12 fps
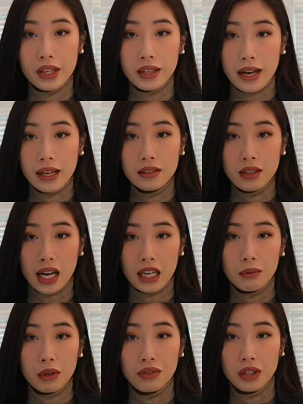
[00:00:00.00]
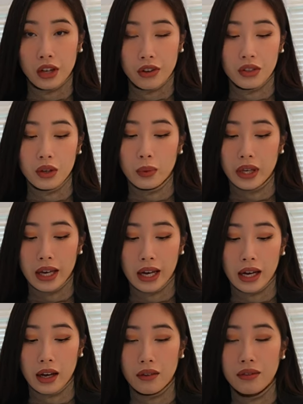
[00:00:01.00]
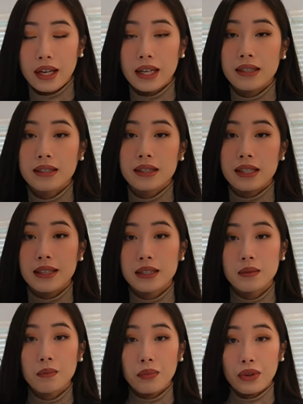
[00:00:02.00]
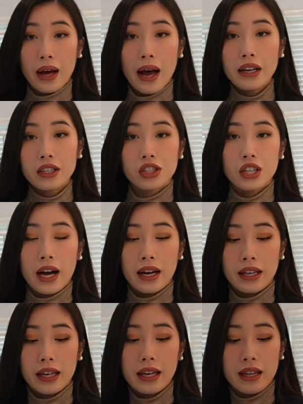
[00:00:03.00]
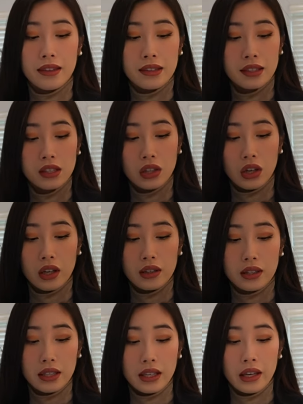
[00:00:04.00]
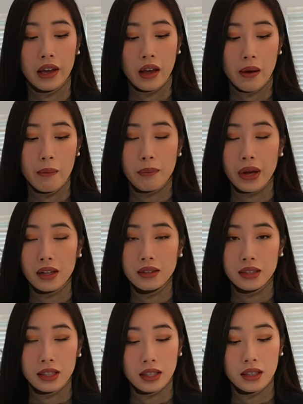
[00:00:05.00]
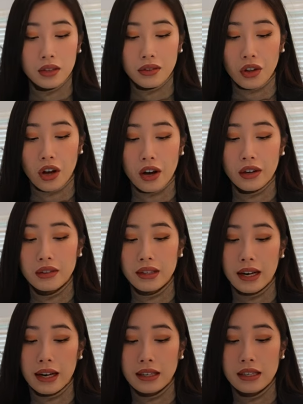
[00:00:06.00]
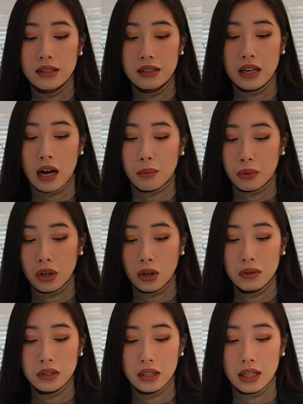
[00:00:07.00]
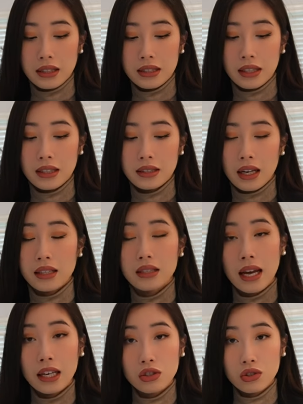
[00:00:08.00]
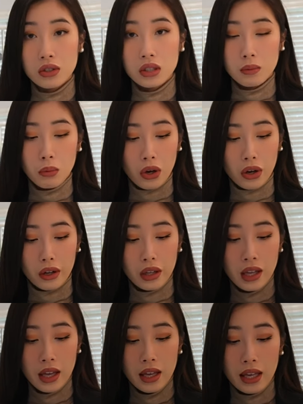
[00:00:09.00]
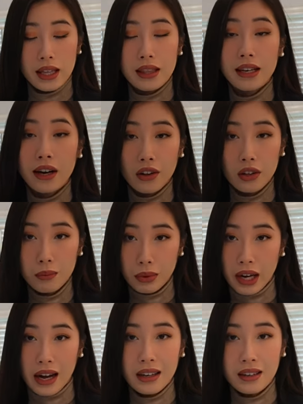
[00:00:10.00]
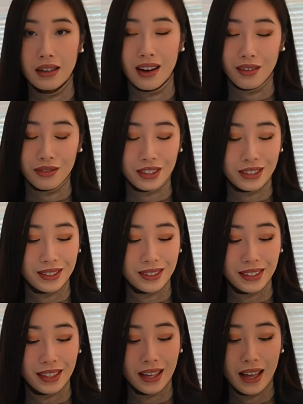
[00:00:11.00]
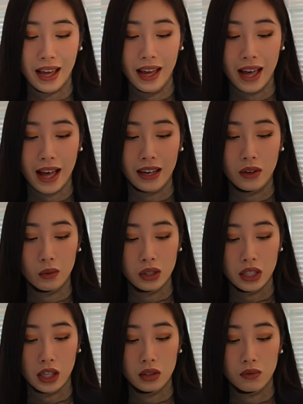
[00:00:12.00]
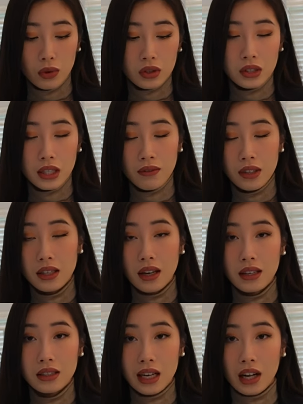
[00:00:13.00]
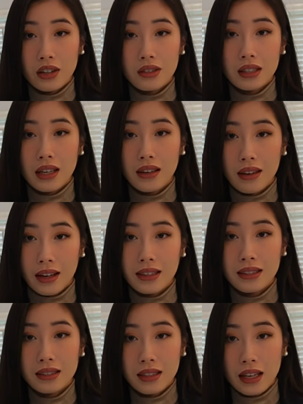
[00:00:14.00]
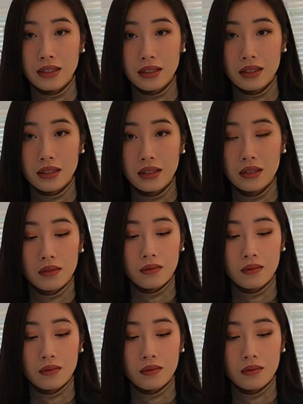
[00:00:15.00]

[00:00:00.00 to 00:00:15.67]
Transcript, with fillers: the last item of clothing that we have, it is this black jacket, and this is called the belted long line top coat. It's in a size extra small in the color black, obviously, and it retails for seventy-nine dollars and ninety cents.